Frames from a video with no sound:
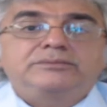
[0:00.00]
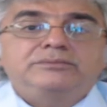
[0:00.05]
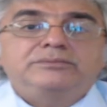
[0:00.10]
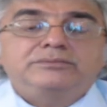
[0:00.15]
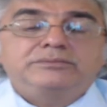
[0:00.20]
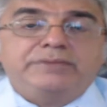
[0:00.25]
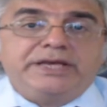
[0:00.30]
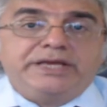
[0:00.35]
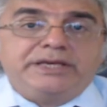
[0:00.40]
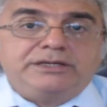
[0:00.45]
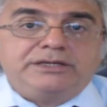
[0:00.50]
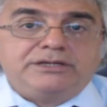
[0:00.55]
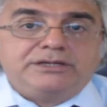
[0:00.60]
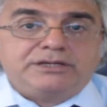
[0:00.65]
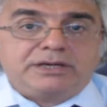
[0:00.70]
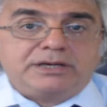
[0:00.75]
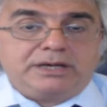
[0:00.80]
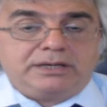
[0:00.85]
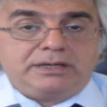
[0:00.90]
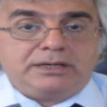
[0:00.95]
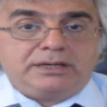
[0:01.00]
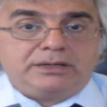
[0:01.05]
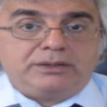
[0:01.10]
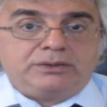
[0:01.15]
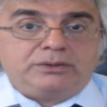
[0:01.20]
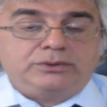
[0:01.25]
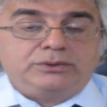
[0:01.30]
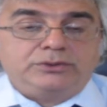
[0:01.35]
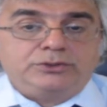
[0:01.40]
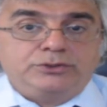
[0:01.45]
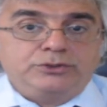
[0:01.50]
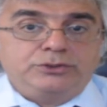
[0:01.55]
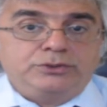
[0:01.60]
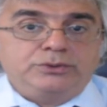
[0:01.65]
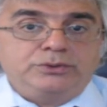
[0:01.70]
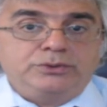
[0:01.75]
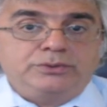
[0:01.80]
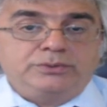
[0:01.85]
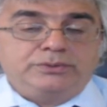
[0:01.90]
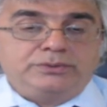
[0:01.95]
make or
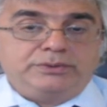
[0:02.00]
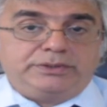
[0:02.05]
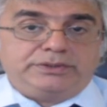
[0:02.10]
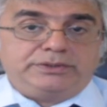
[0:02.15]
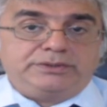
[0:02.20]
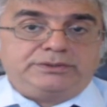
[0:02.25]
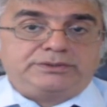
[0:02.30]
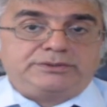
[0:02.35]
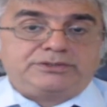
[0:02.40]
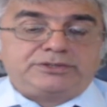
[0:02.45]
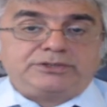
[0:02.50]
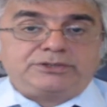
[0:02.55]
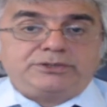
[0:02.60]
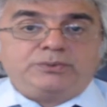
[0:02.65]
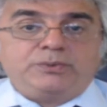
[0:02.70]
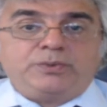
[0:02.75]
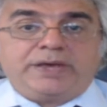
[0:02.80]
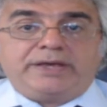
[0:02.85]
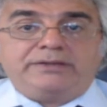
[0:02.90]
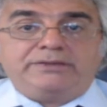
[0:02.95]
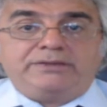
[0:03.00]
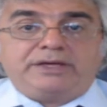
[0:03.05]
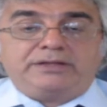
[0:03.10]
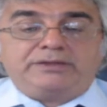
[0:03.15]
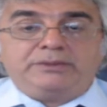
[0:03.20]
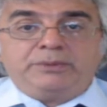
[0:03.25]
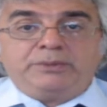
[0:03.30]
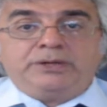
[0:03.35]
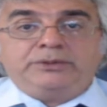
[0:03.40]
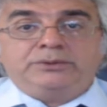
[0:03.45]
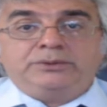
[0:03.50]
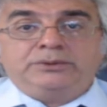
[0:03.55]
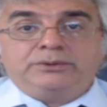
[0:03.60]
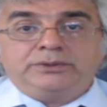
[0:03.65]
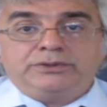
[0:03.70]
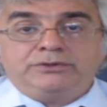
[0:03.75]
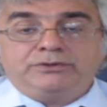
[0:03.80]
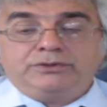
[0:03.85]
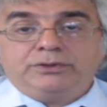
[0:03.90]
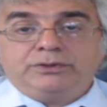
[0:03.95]
do in such a way that the
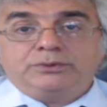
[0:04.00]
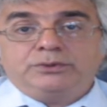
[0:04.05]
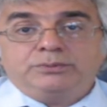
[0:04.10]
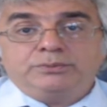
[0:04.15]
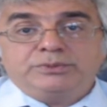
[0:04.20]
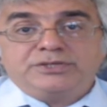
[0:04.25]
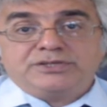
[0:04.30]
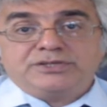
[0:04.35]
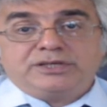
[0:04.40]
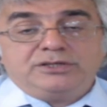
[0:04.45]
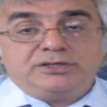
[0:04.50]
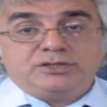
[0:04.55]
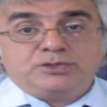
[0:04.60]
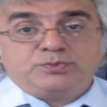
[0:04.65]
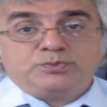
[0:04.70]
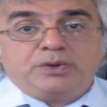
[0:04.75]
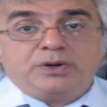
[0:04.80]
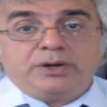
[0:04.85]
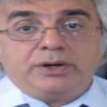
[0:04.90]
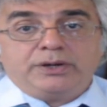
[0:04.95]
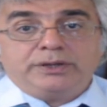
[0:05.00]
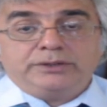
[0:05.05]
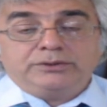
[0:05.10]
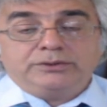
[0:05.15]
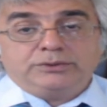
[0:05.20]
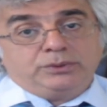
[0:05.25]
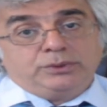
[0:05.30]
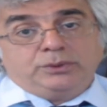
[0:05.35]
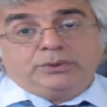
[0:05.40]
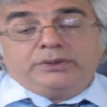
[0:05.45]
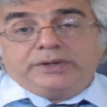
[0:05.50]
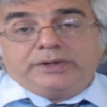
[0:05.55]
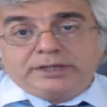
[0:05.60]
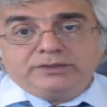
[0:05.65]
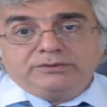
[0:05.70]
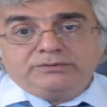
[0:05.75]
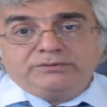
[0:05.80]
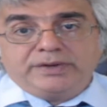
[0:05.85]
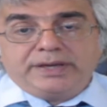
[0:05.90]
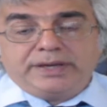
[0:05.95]
minority could be satisfied, or
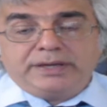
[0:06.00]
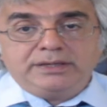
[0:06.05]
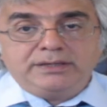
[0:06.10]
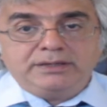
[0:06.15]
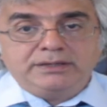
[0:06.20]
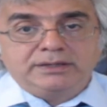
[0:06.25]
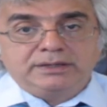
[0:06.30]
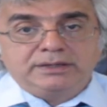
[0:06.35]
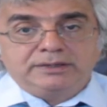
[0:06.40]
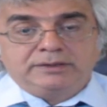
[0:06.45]
anyway